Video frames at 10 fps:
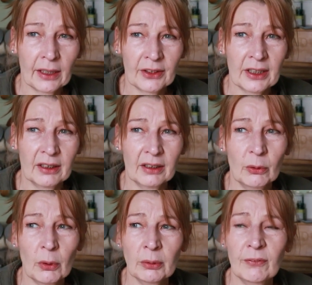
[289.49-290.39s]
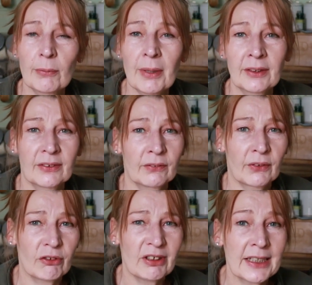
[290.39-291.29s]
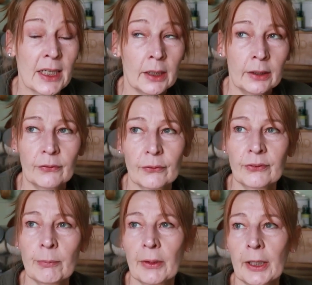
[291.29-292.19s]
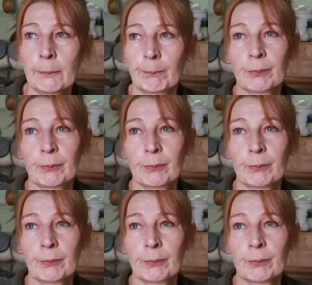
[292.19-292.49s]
I think you only ferment it for 3 days or something.